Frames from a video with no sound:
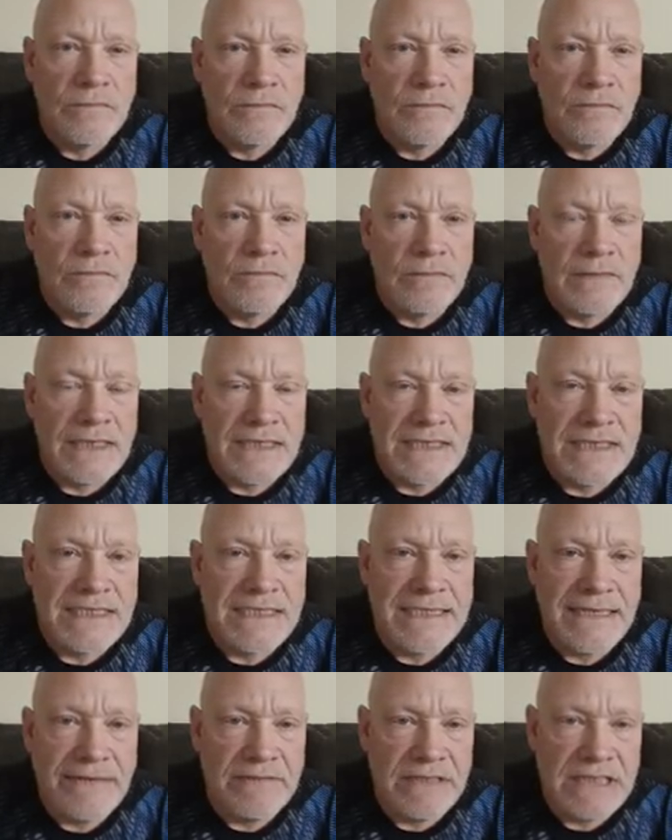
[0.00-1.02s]
That's a
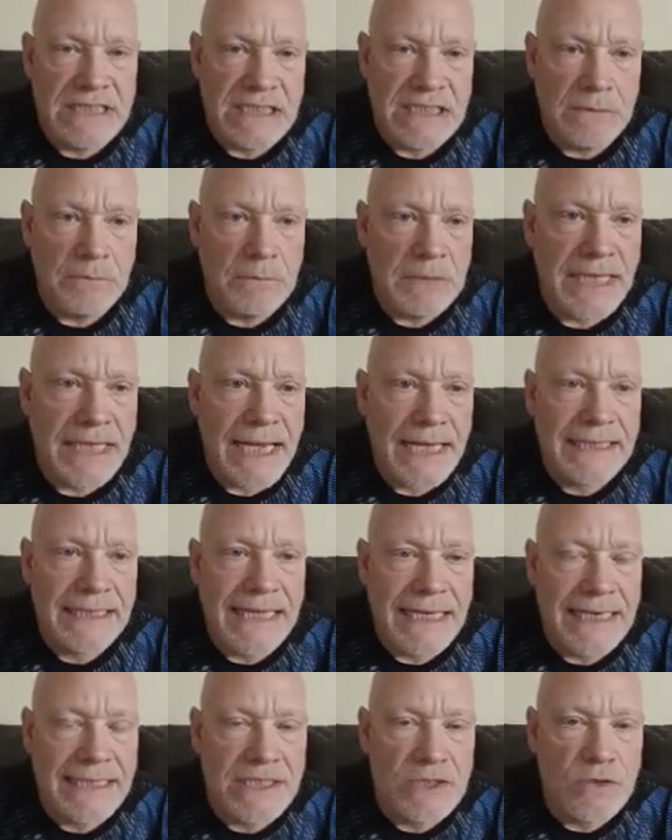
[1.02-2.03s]
17 black. That
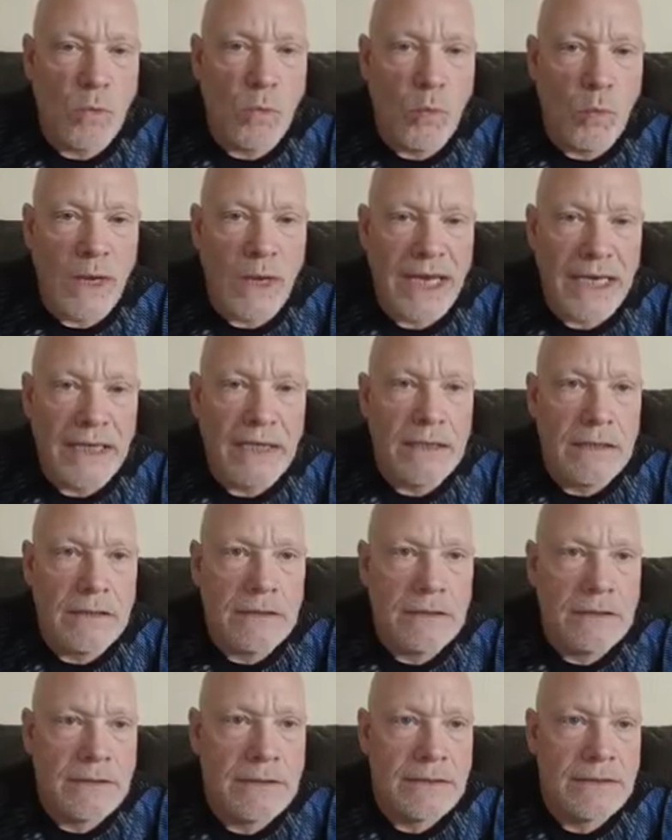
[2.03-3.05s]
is a win.
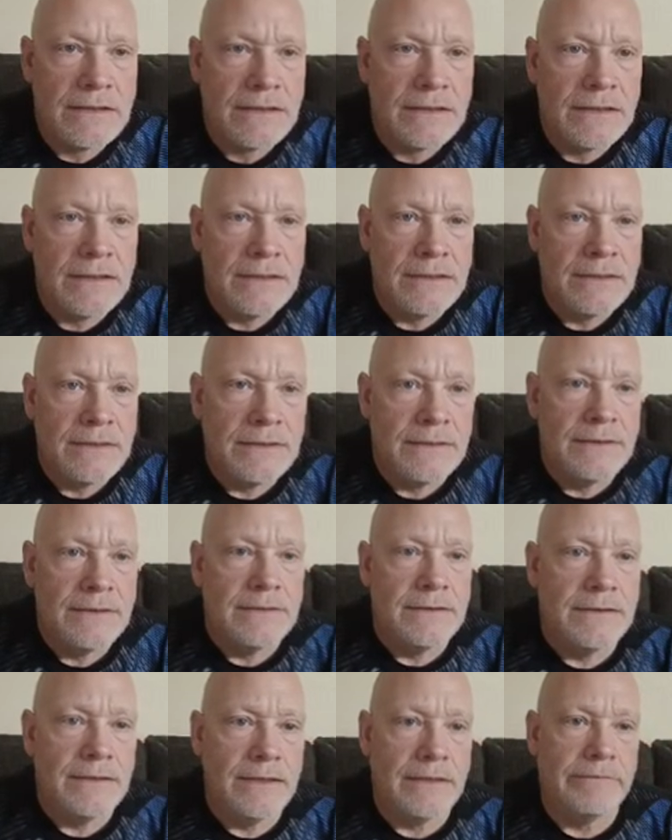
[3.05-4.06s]

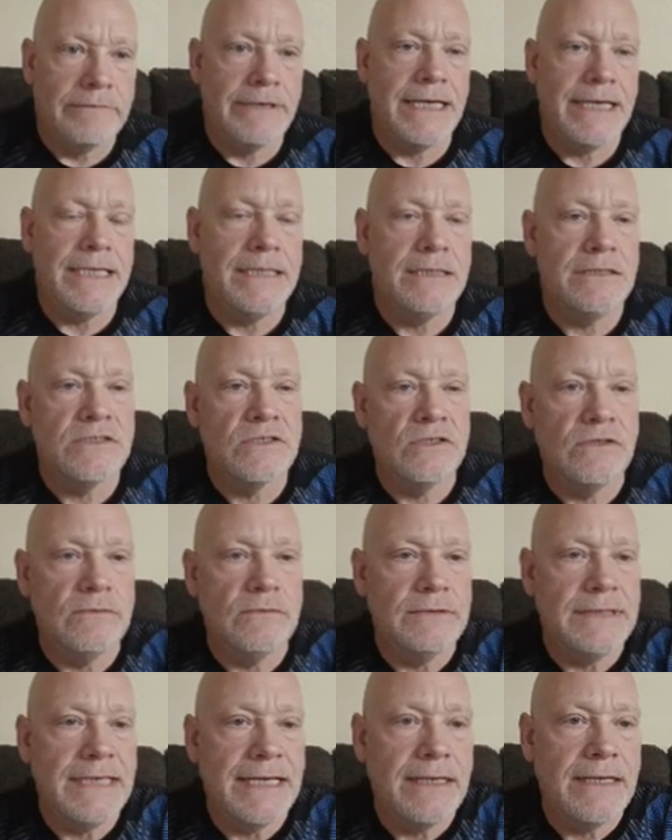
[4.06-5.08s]
All right, so
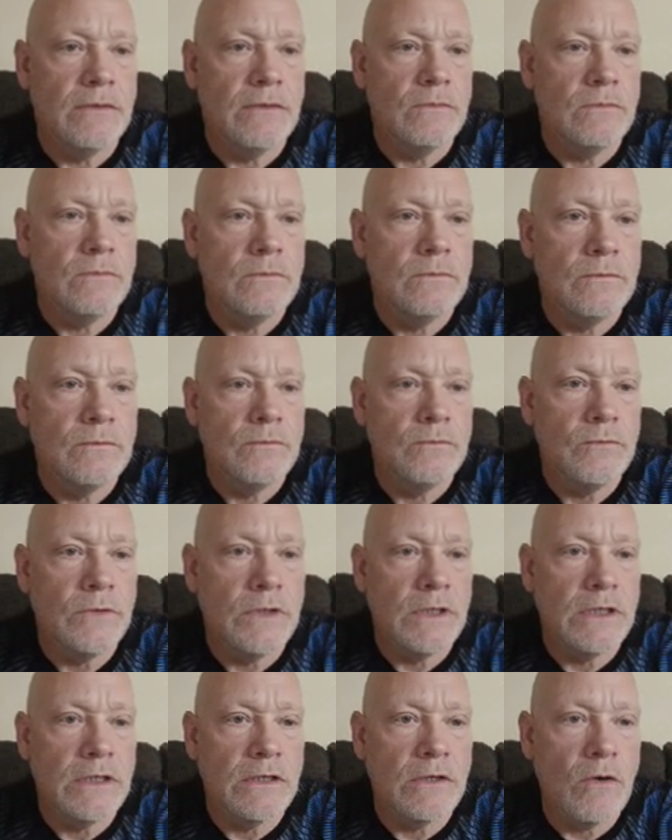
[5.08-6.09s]
now we're going to
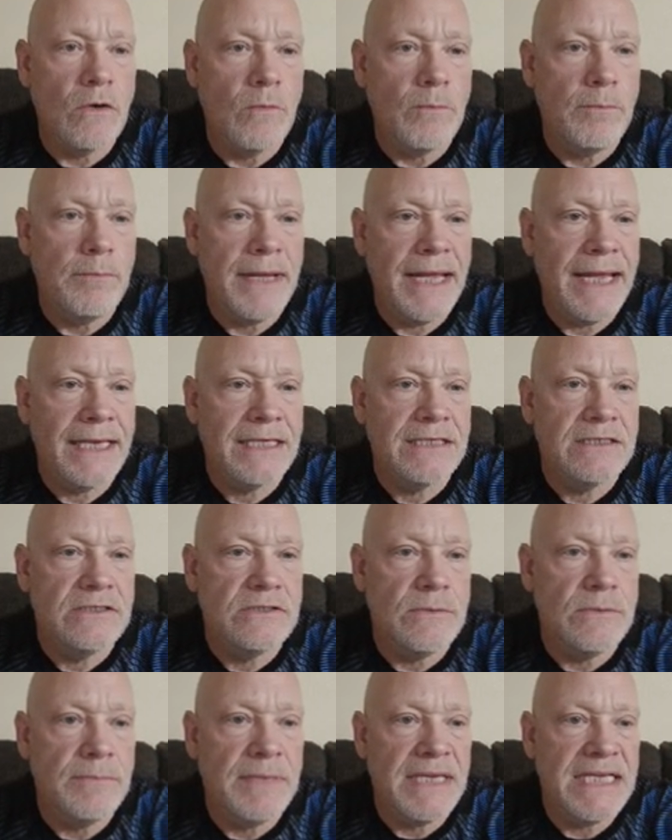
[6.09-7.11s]
go back to
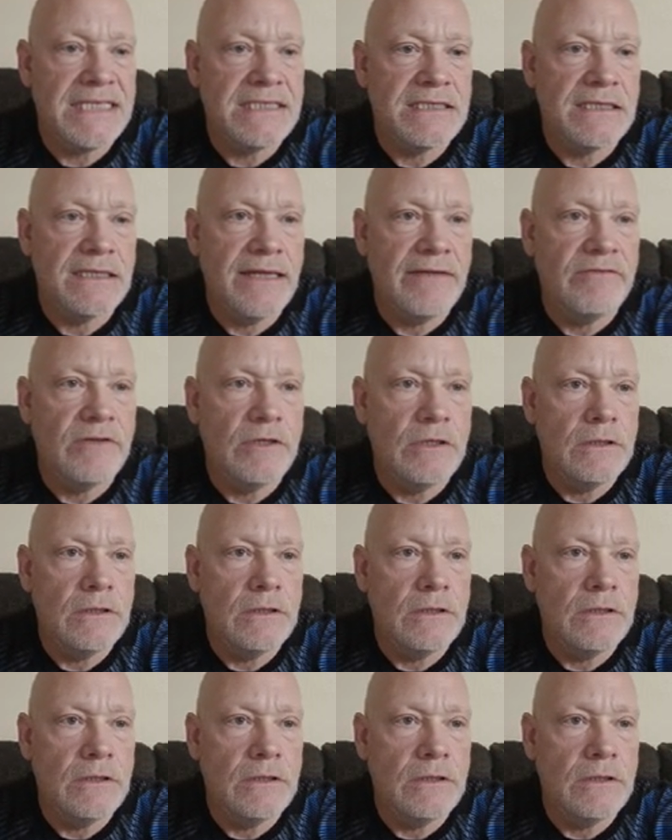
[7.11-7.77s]
base level.